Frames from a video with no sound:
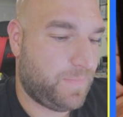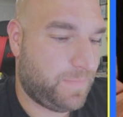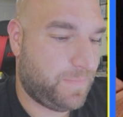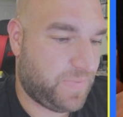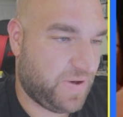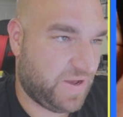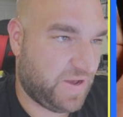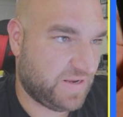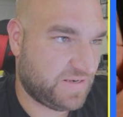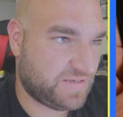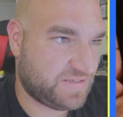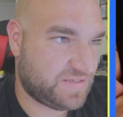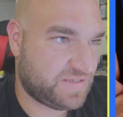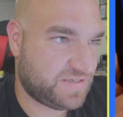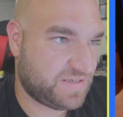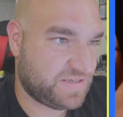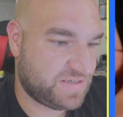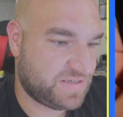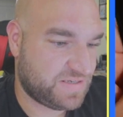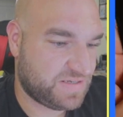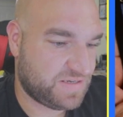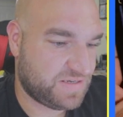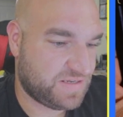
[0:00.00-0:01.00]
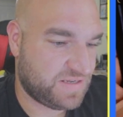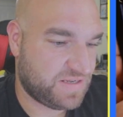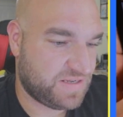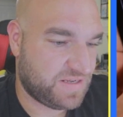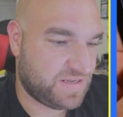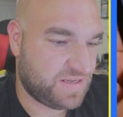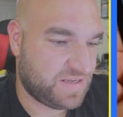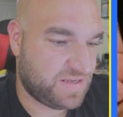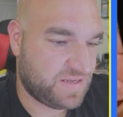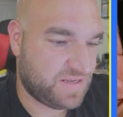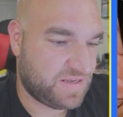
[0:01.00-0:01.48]
But,
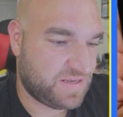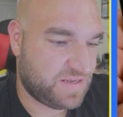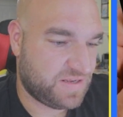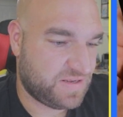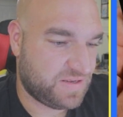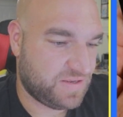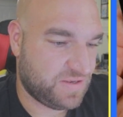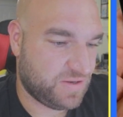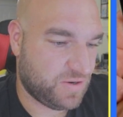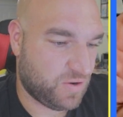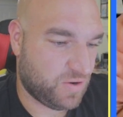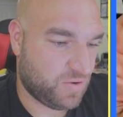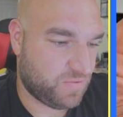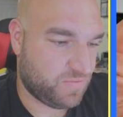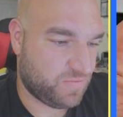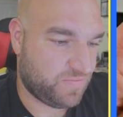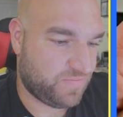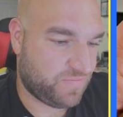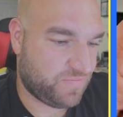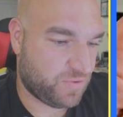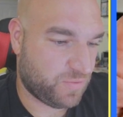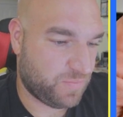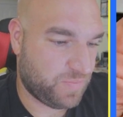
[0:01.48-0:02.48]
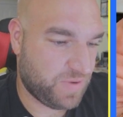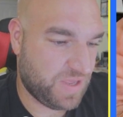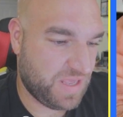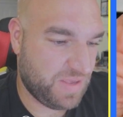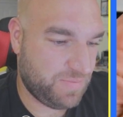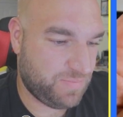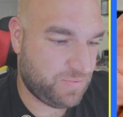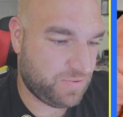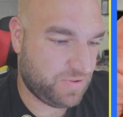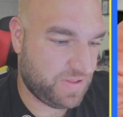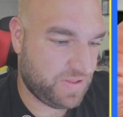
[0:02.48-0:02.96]
you know, for
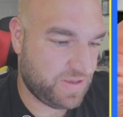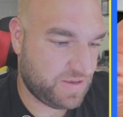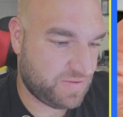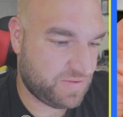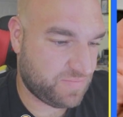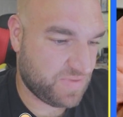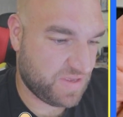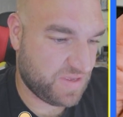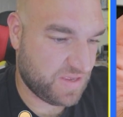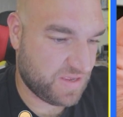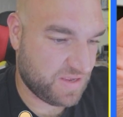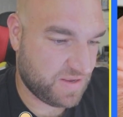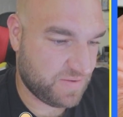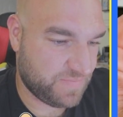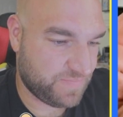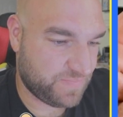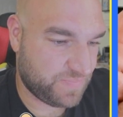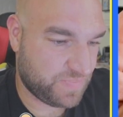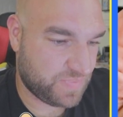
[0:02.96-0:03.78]
people like me